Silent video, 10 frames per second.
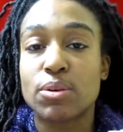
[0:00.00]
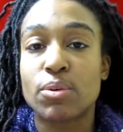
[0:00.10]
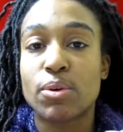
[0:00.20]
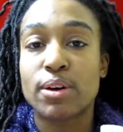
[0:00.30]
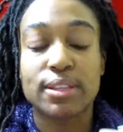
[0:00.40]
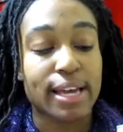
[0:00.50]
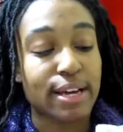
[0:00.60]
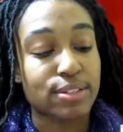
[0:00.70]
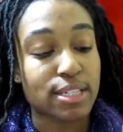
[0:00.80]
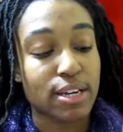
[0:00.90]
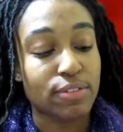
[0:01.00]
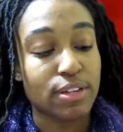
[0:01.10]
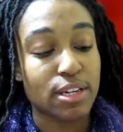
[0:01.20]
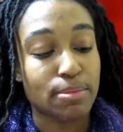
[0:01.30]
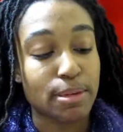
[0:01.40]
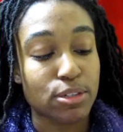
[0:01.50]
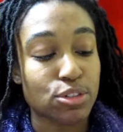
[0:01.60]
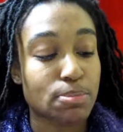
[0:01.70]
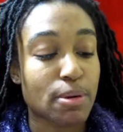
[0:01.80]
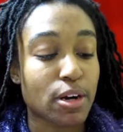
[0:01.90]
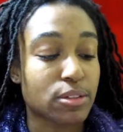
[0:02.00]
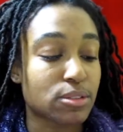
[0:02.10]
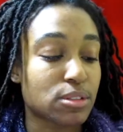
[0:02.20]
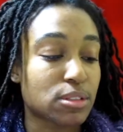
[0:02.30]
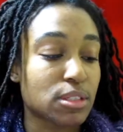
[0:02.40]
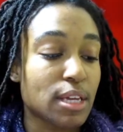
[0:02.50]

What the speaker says: on the outside over here, my little sparkles.